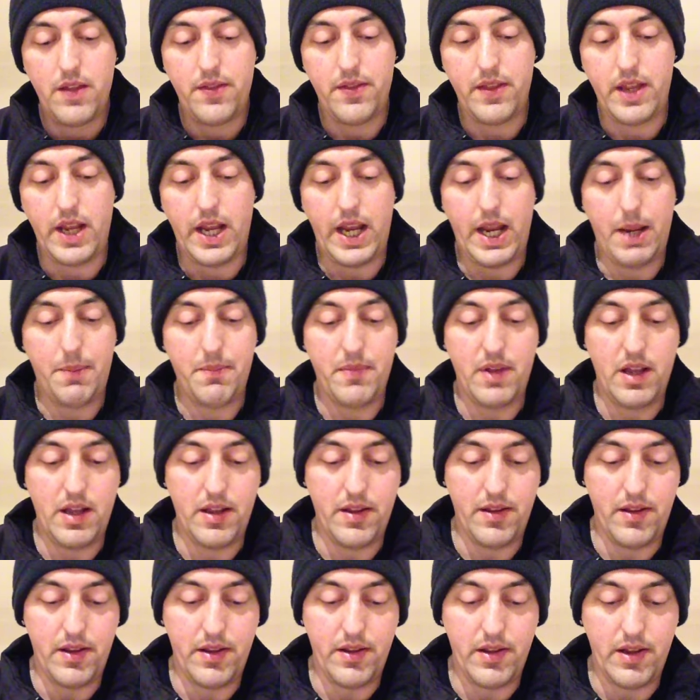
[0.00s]

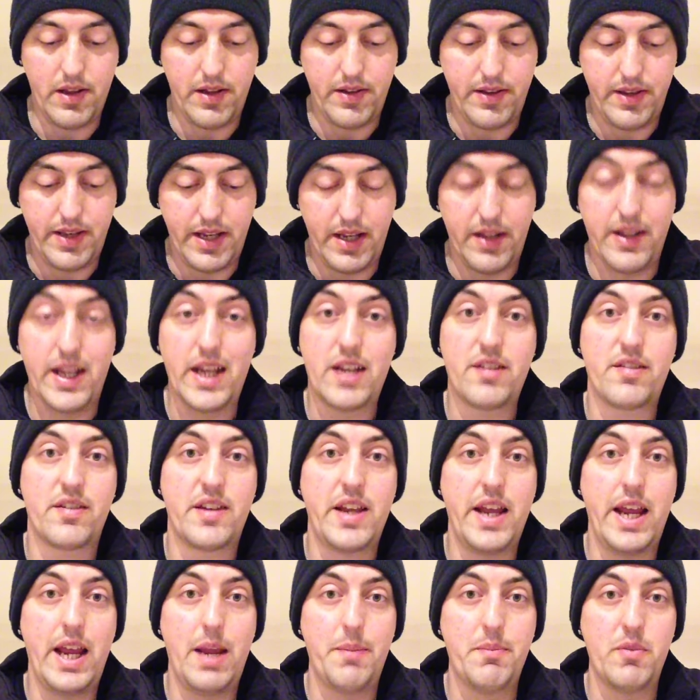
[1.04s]
The next
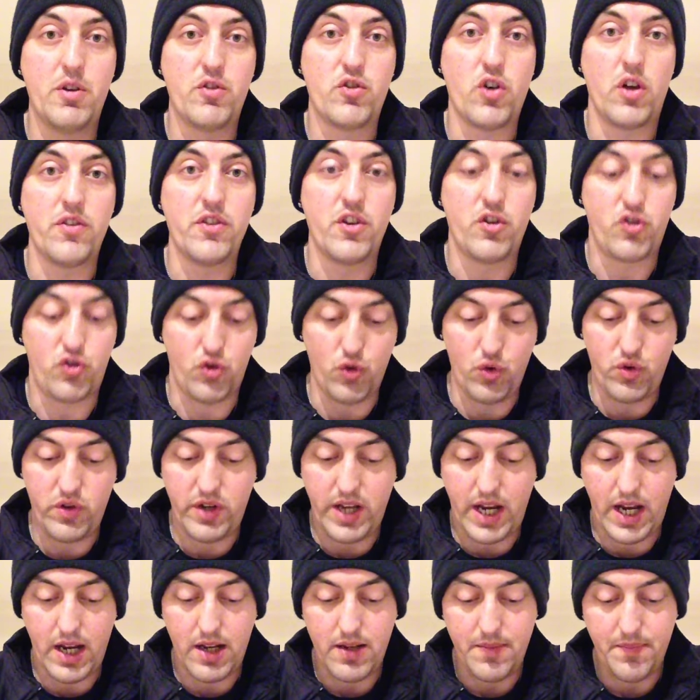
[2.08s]
game is on the
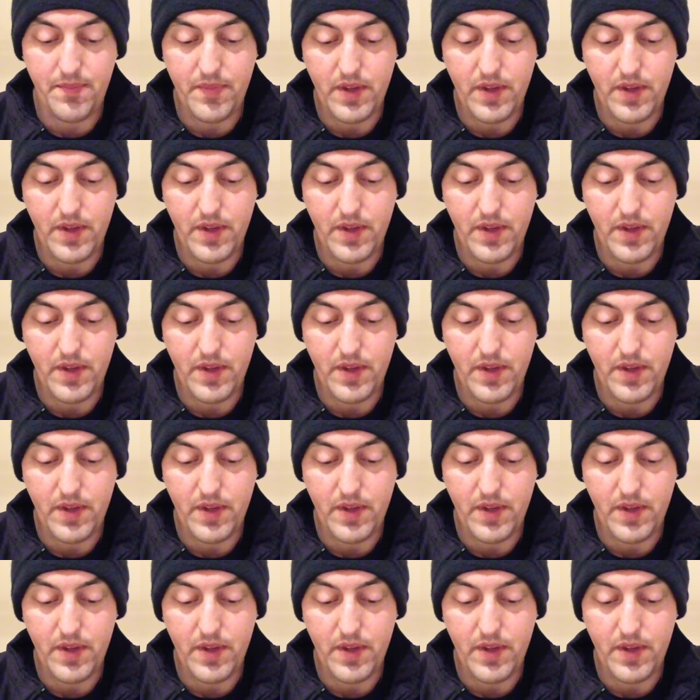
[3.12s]
Sunday,